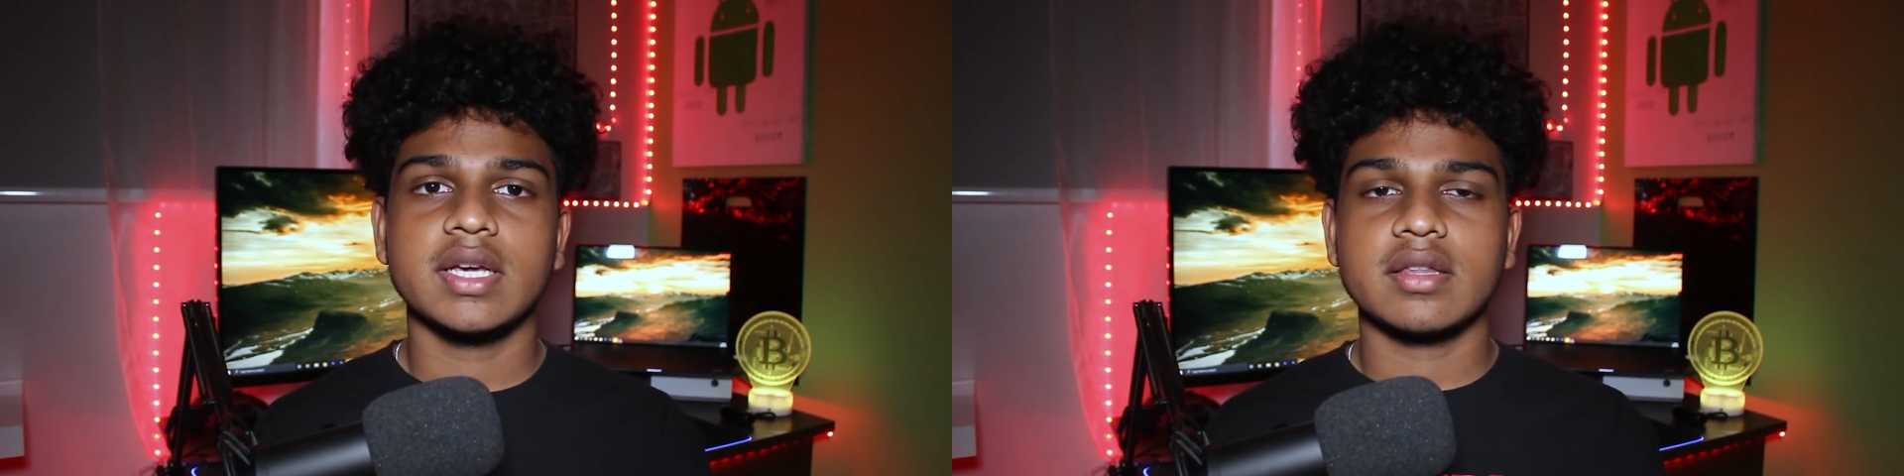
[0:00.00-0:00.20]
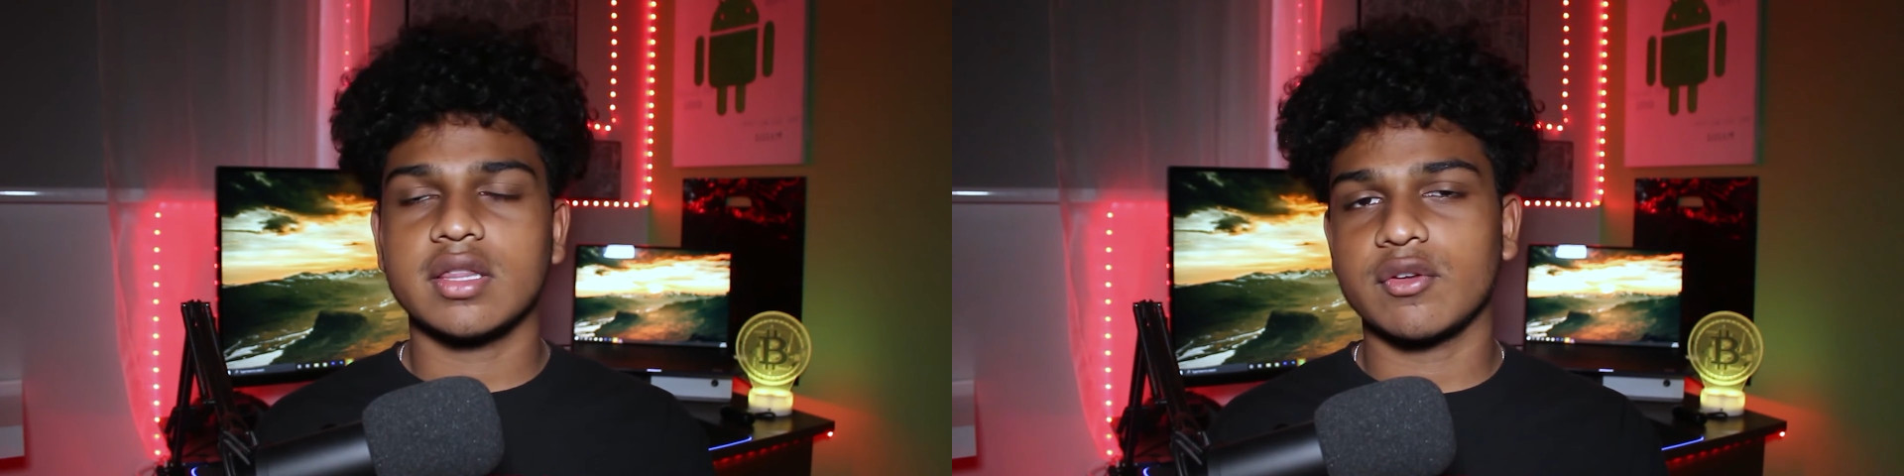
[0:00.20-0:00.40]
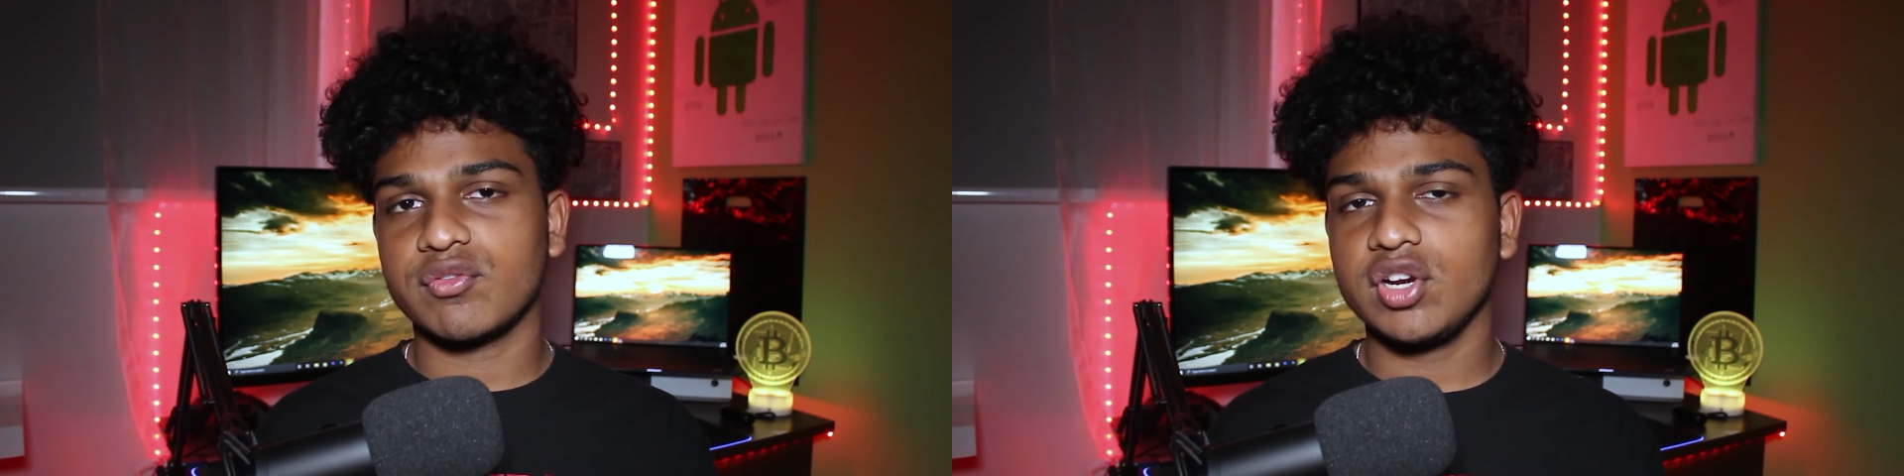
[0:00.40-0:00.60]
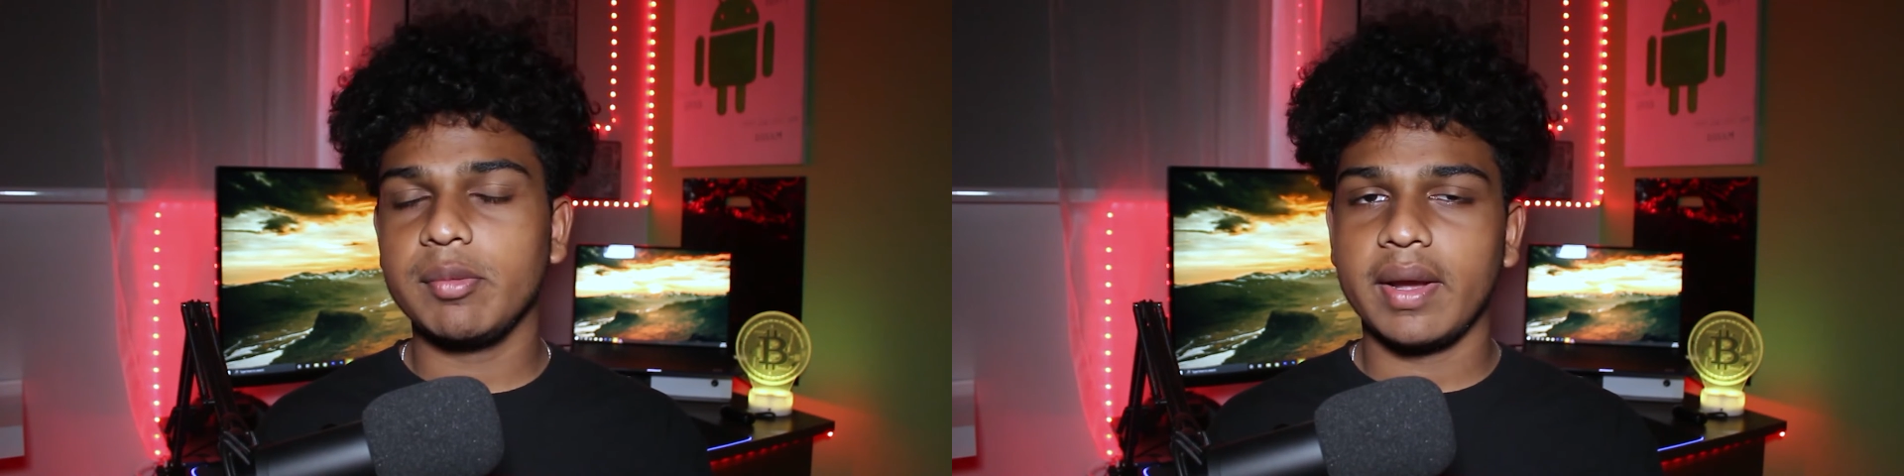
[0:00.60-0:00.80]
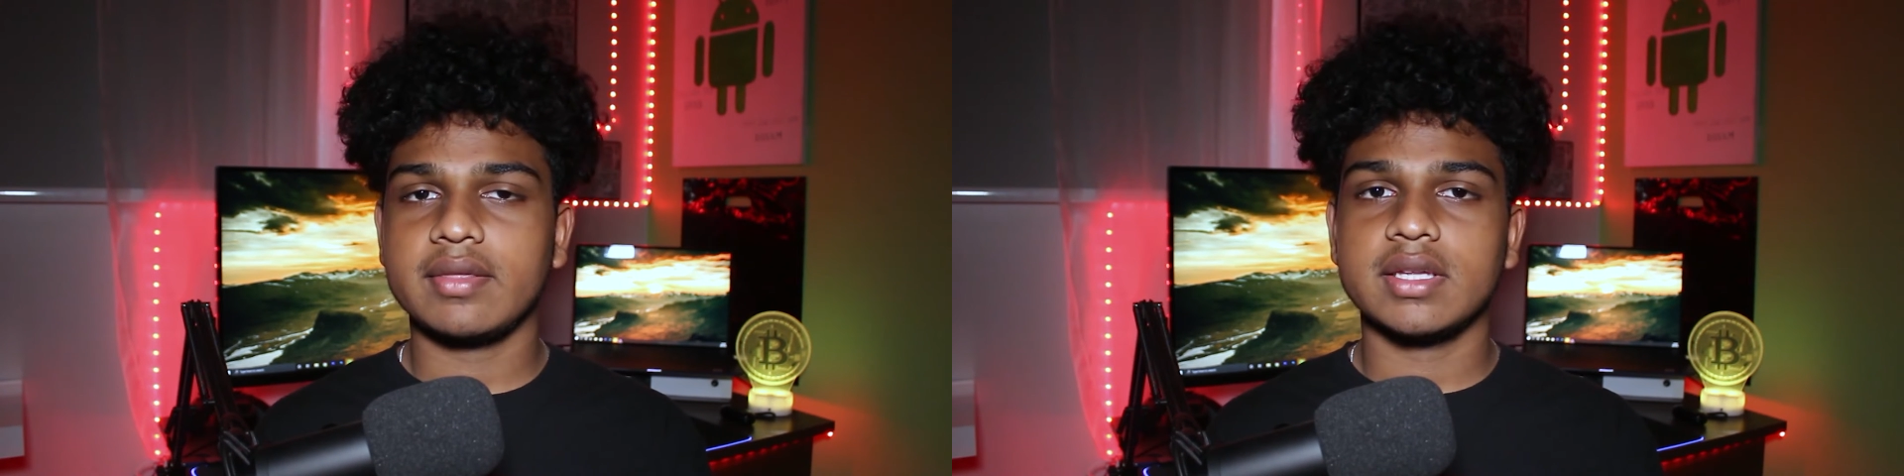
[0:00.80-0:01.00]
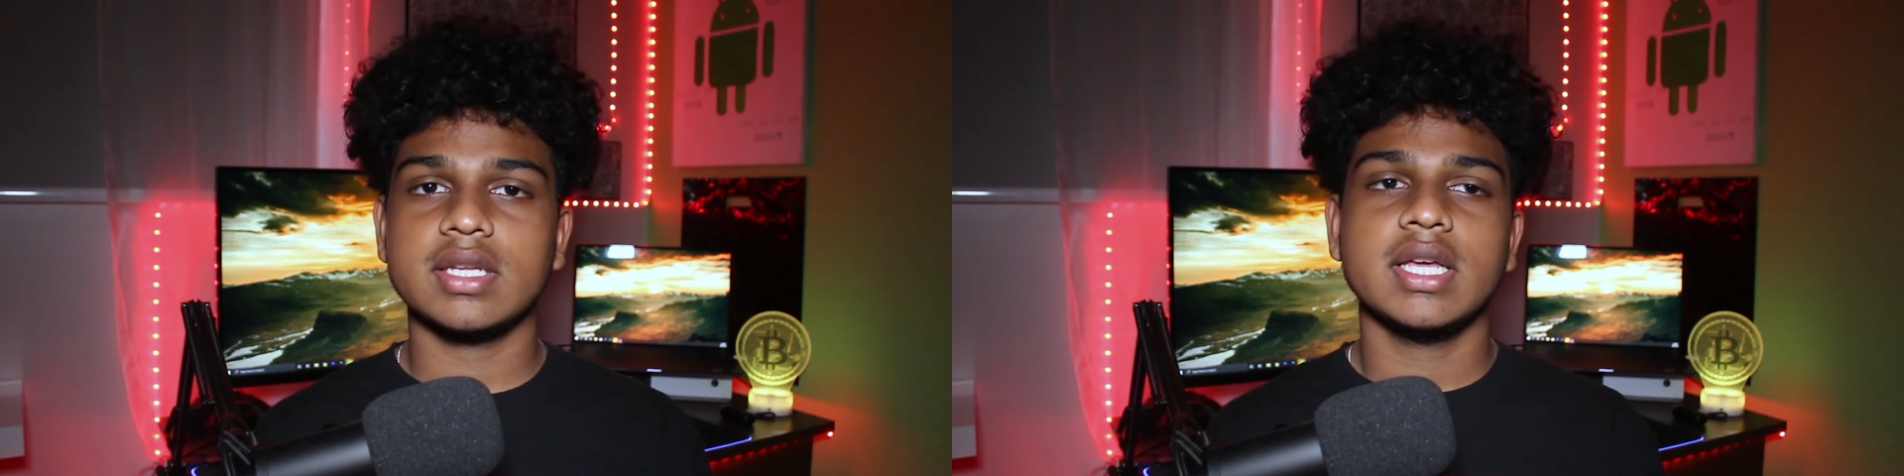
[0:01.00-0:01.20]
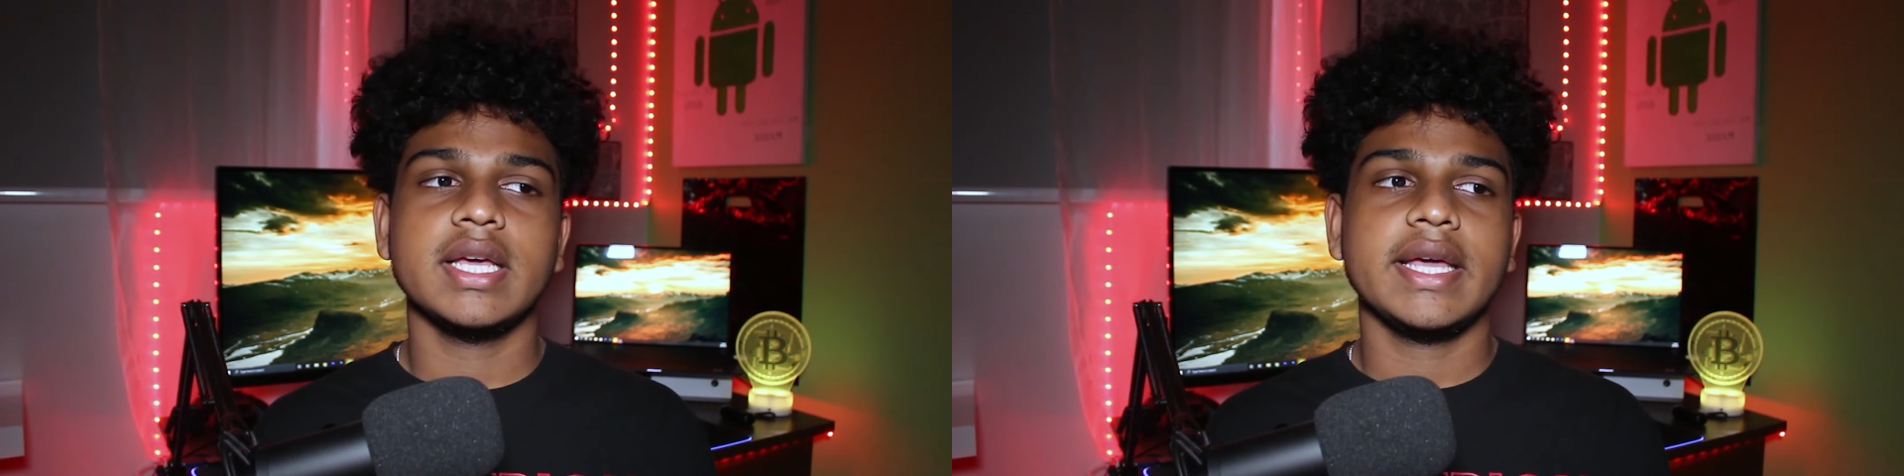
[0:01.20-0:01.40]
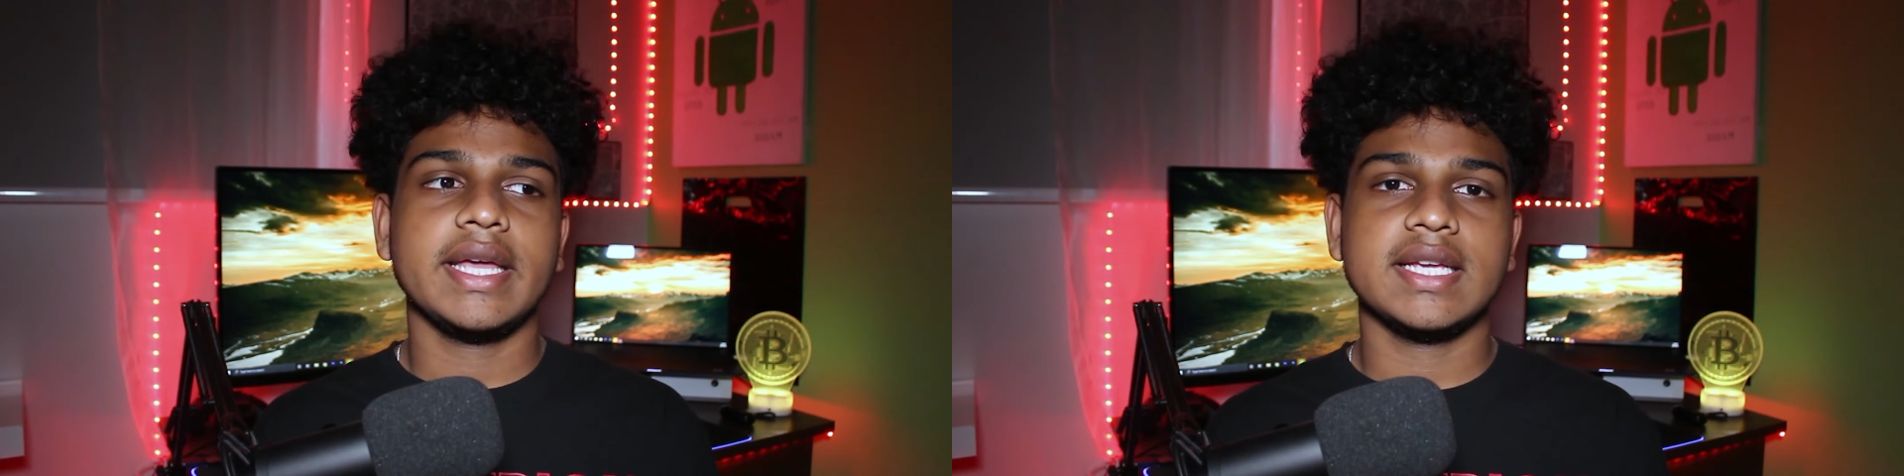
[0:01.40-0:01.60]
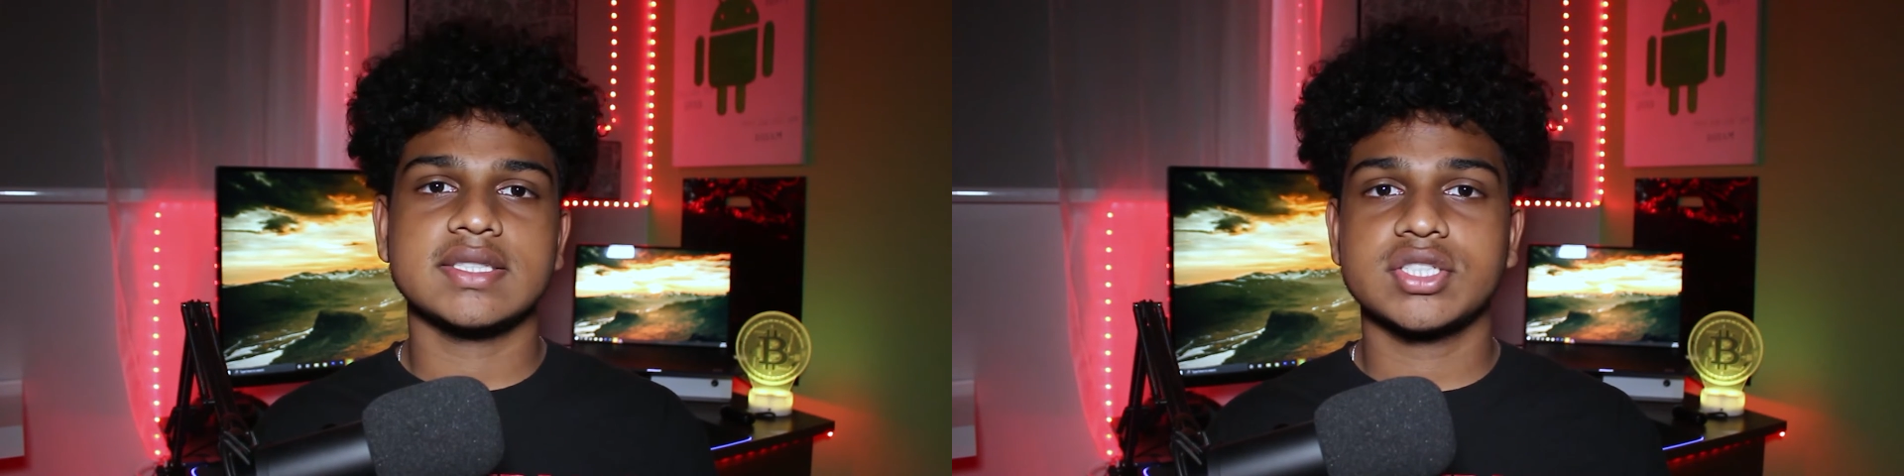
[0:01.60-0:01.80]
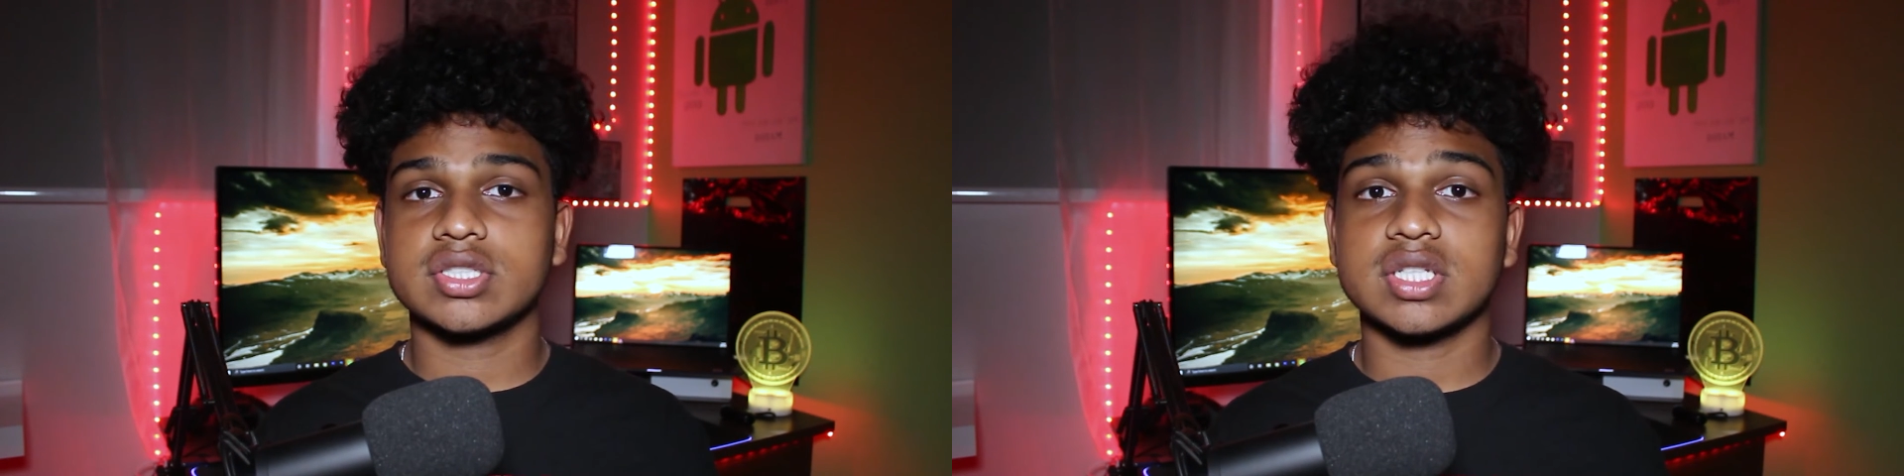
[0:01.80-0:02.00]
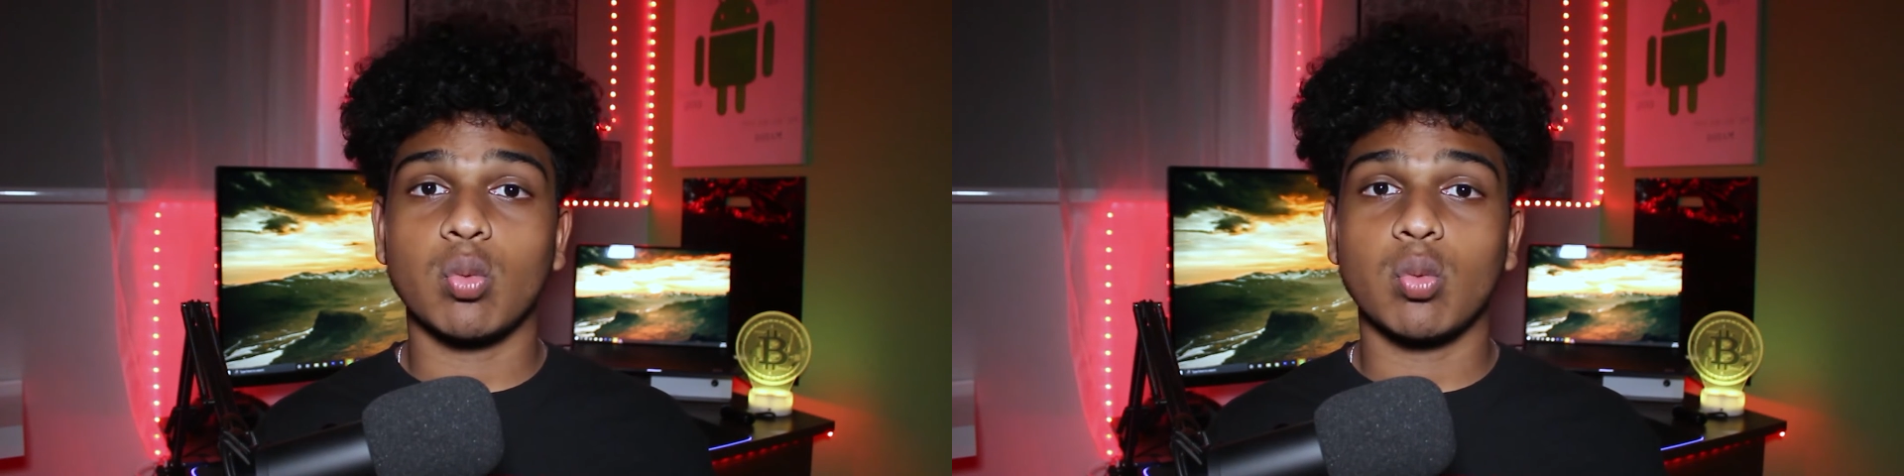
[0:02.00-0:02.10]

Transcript: The free method is just a